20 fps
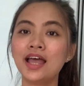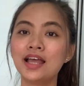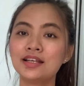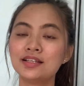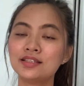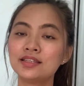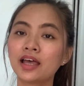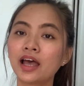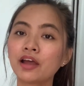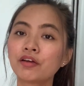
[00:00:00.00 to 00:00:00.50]

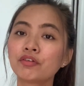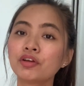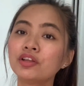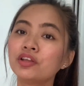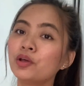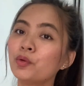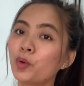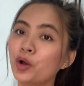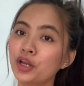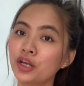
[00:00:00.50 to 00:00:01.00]
And I
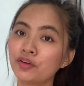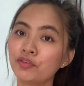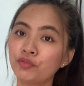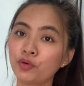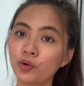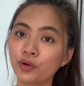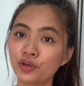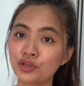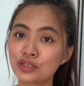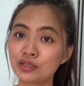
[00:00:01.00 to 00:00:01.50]
really want to
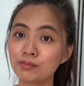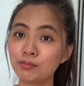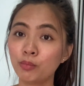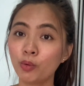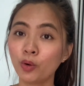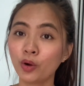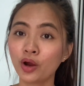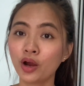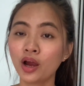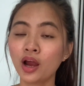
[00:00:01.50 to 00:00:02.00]
focus
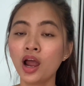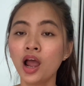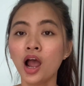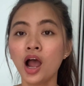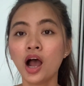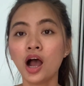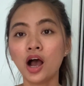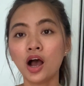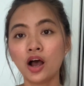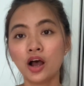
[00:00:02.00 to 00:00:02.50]
more
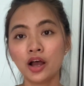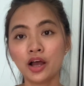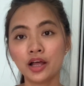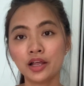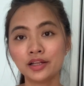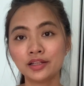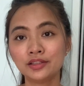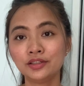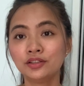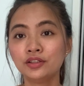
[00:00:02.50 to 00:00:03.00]

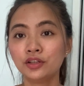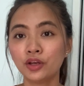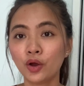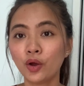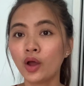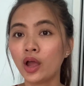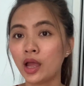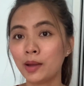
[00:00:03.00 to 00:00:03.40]
on,